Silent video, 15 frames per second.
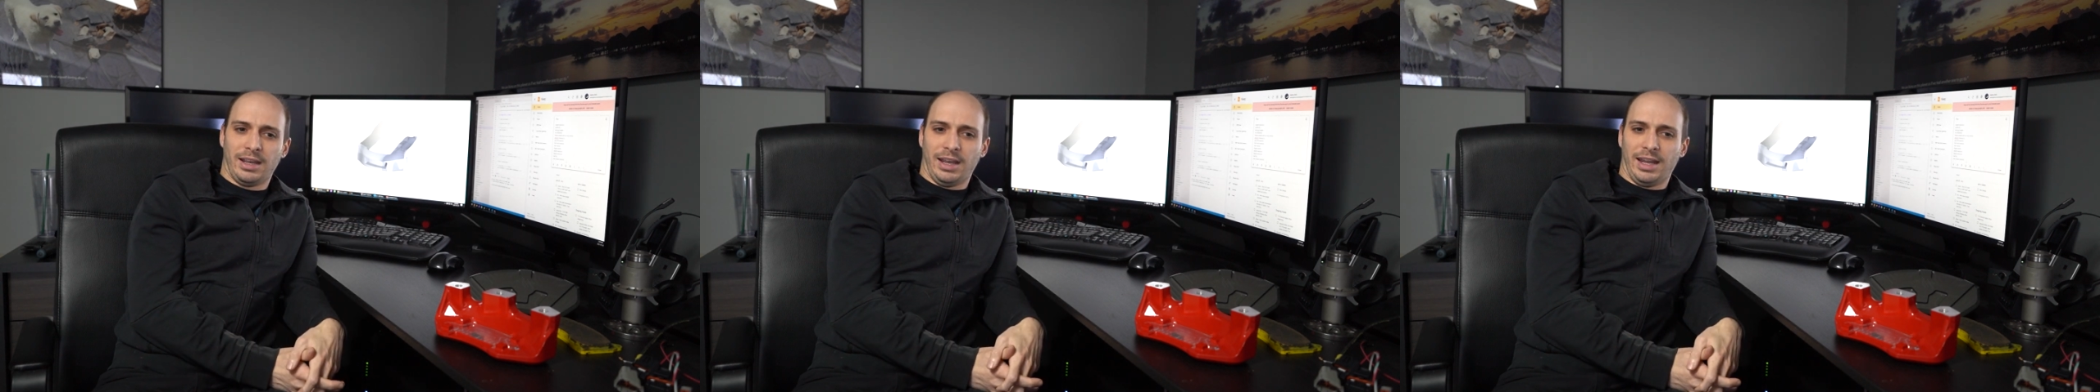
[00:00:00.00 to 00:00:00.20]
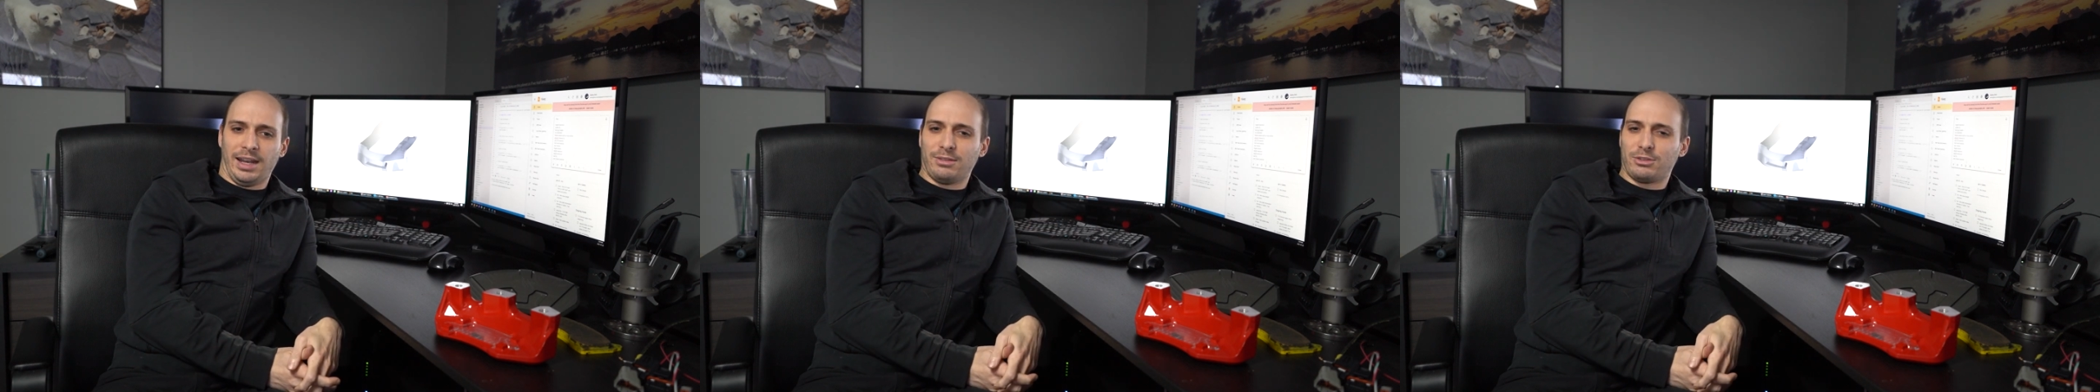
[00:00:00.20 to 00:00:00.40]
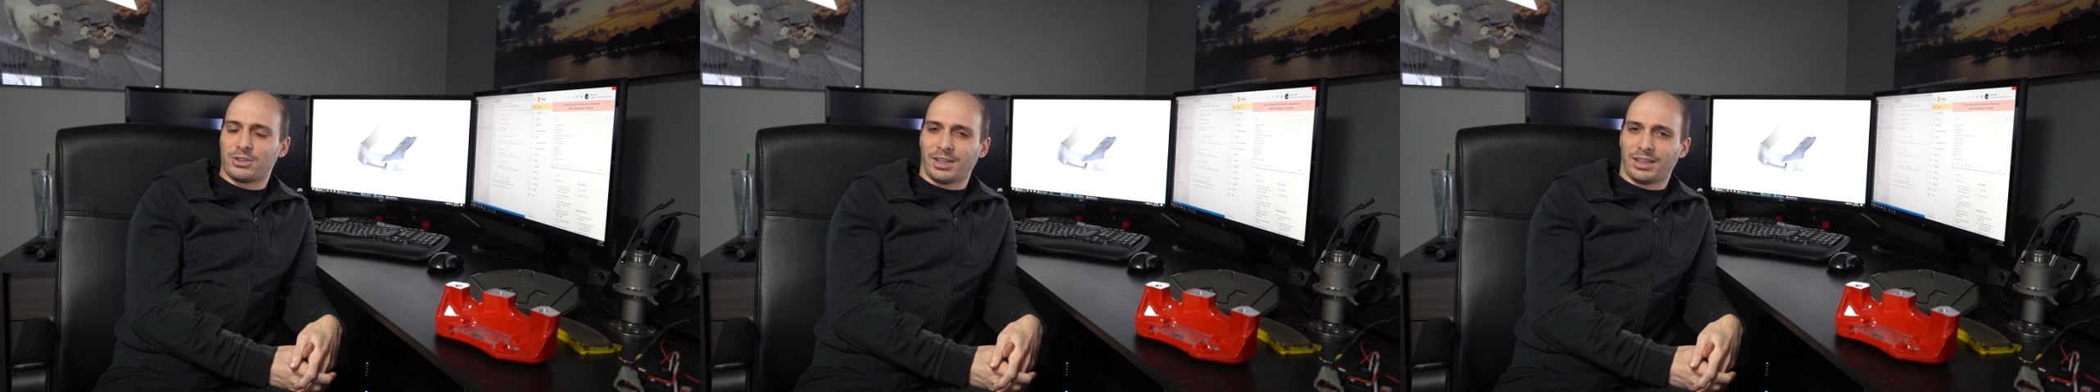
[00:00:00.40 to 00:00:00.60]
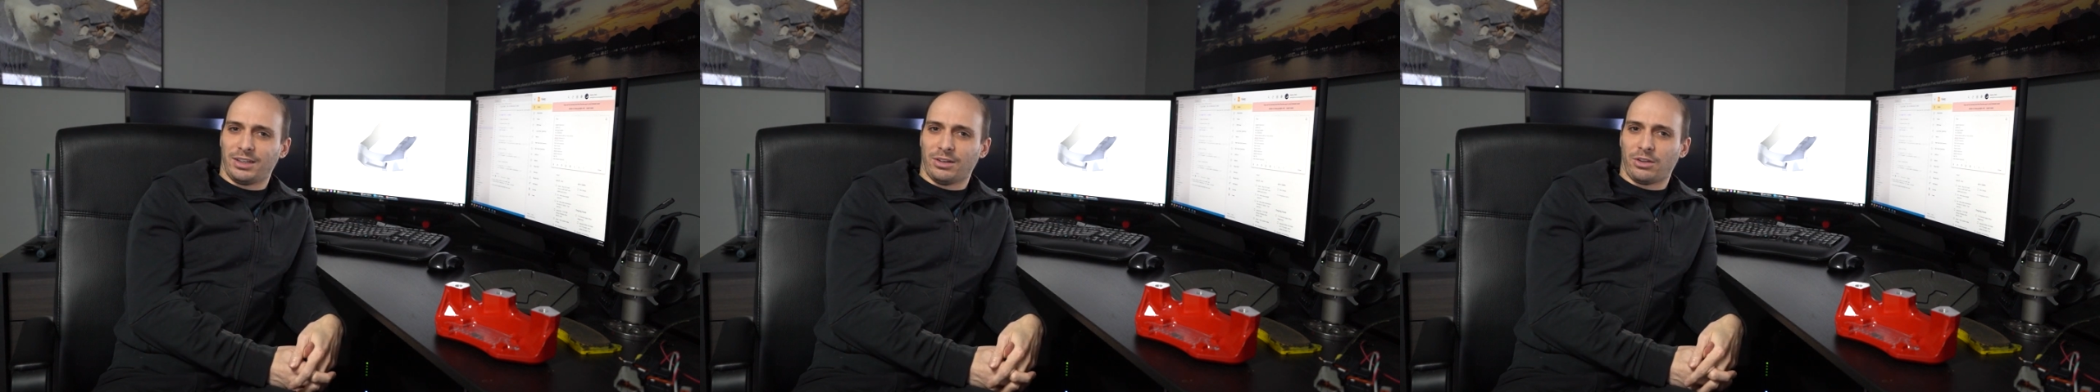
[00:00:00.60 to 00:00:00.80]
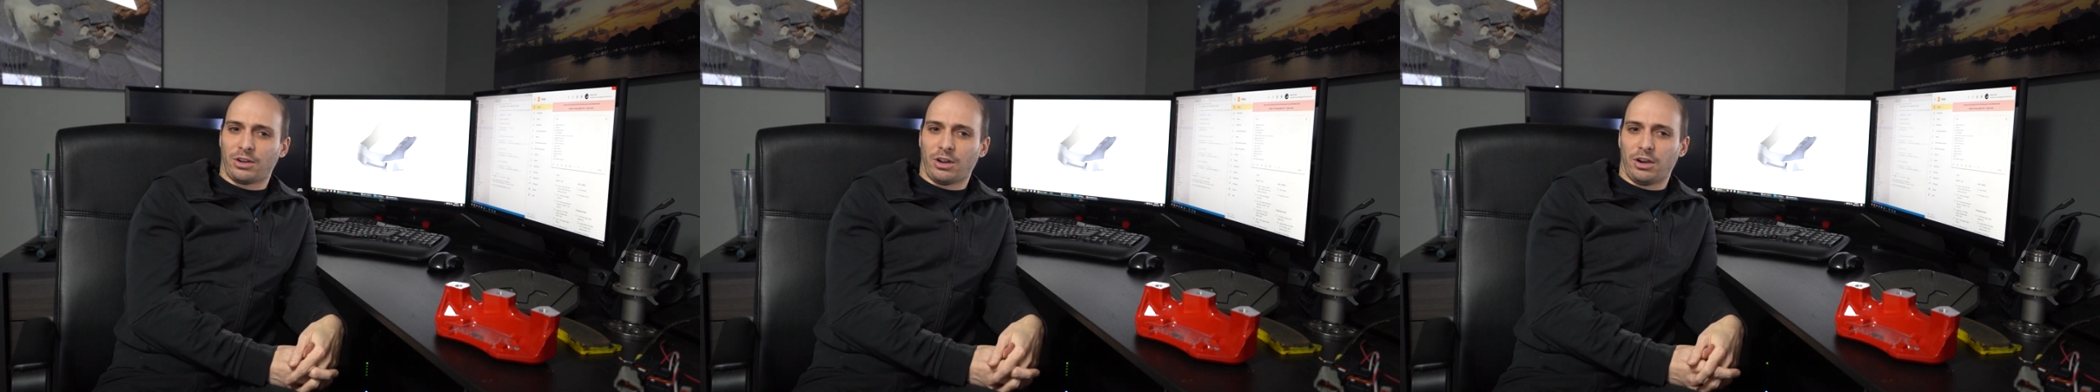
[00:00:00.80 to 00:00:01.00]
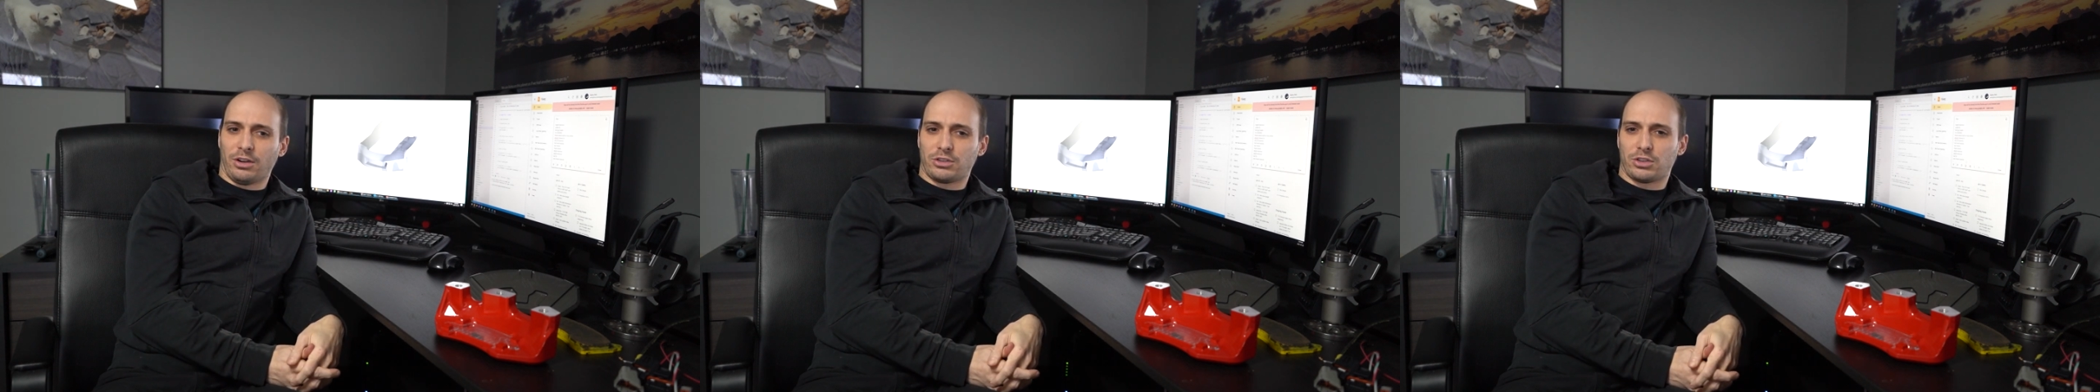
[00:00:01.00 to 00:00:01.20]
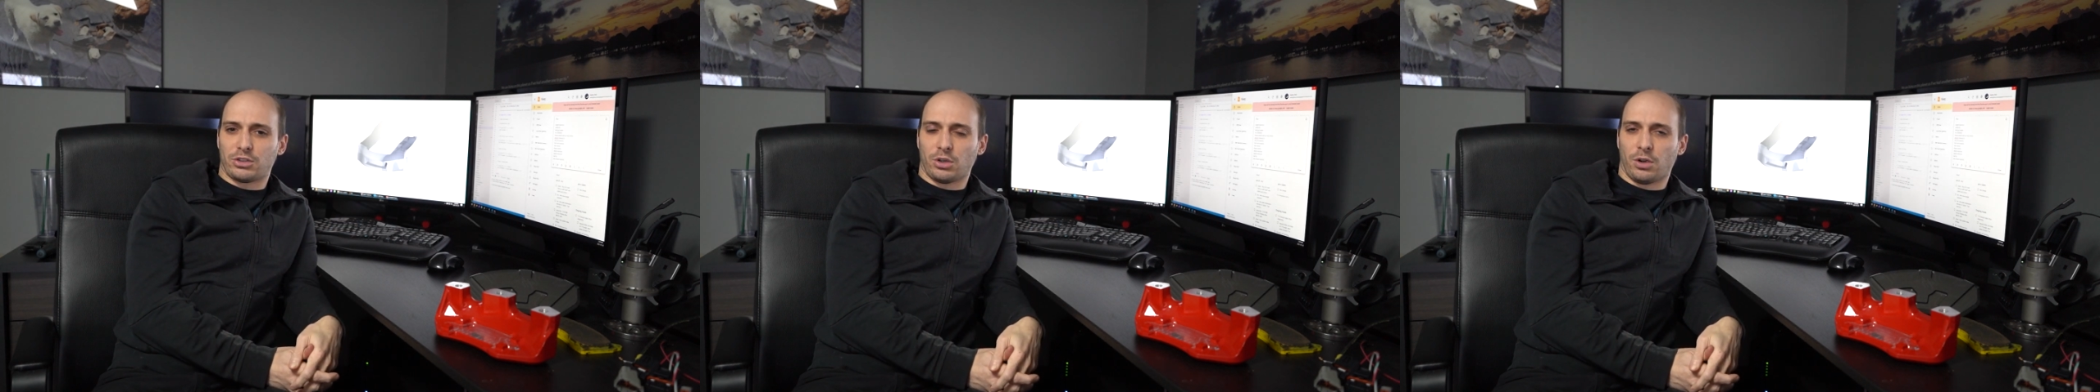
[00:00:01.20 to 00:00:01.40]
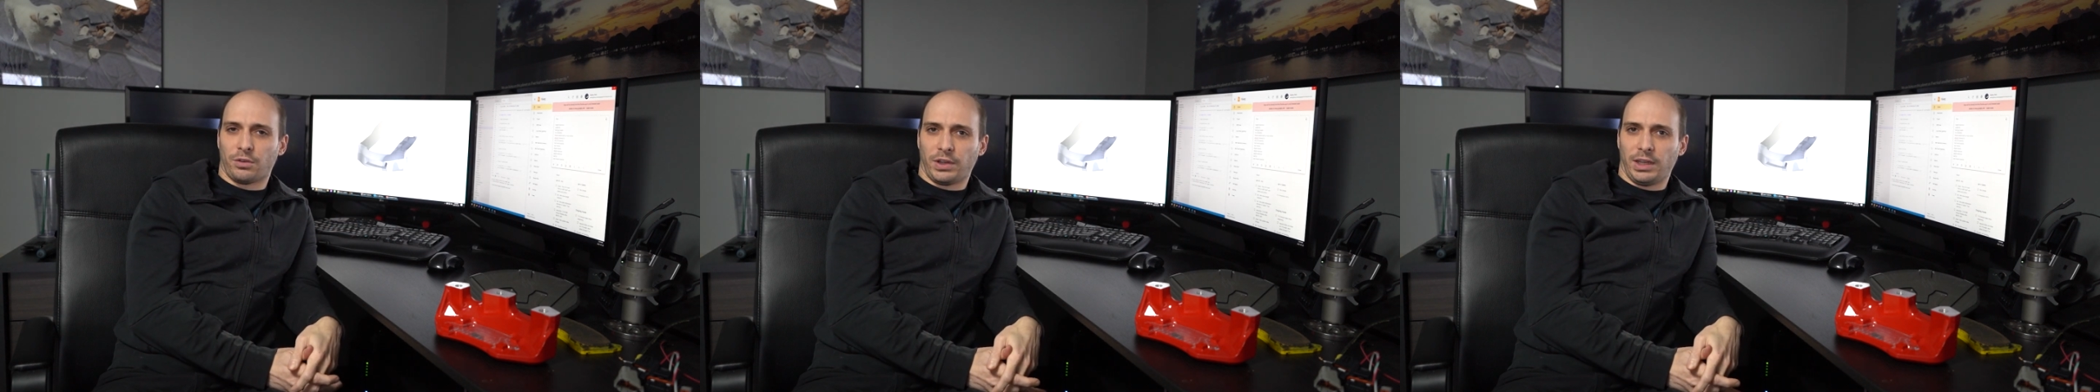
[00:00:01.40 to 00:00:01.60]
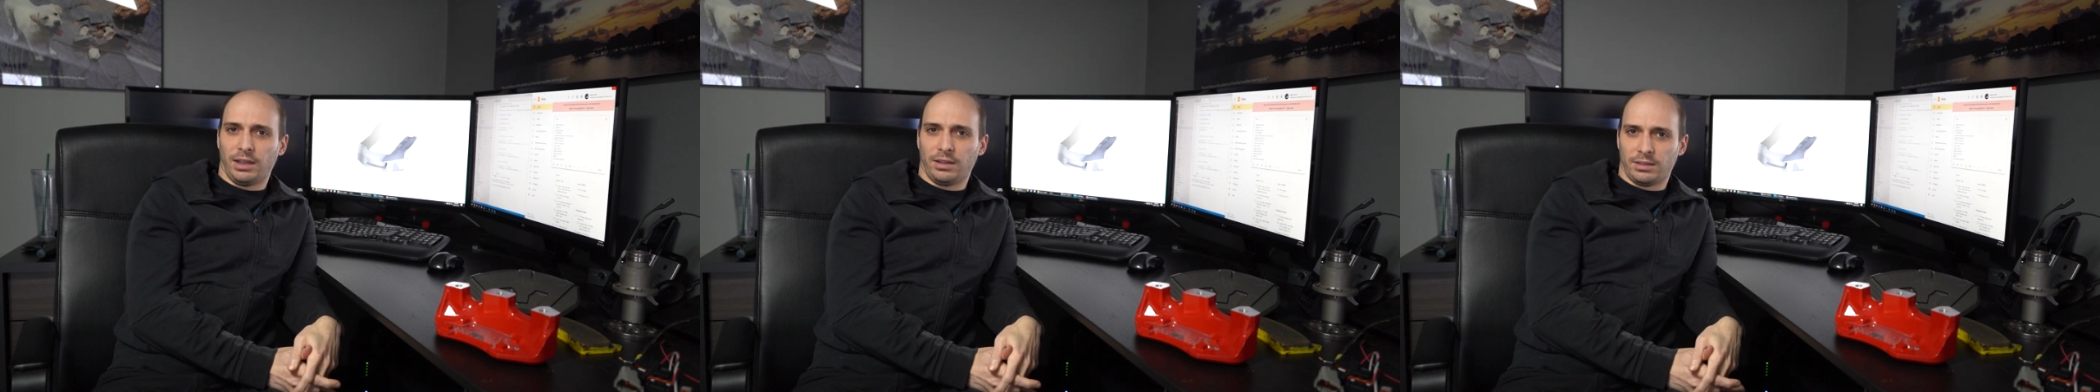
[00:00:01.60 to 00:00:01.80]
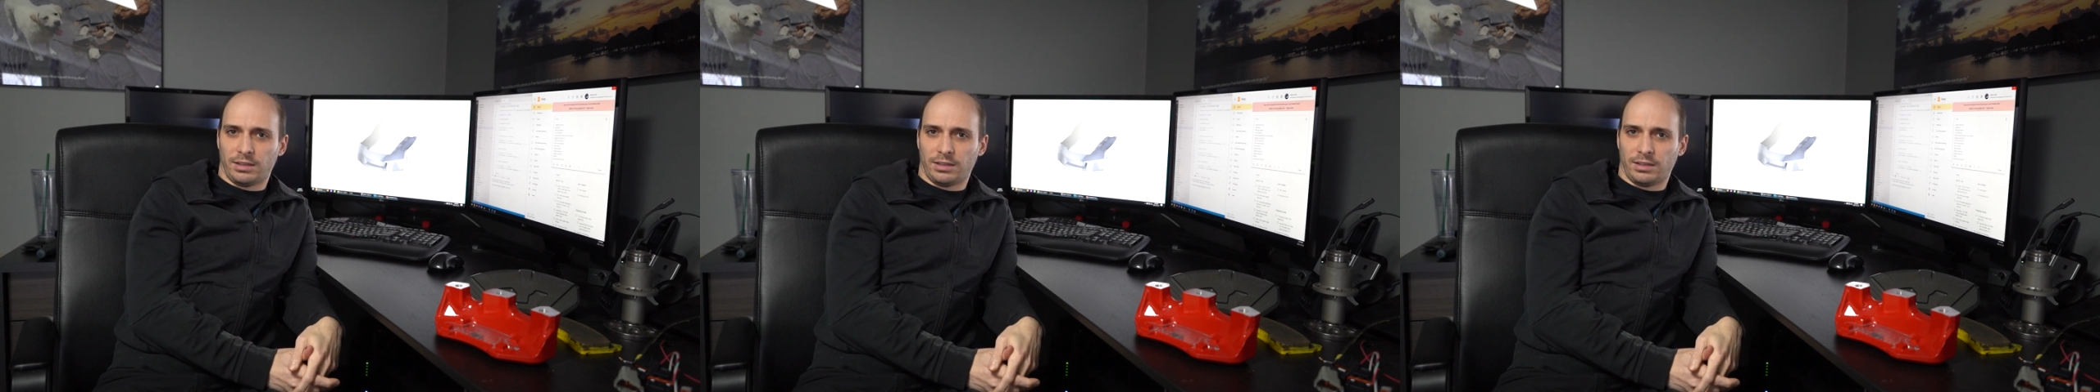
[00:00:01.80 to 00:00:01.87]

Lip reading: And I was just like, you know, the car is just overheating the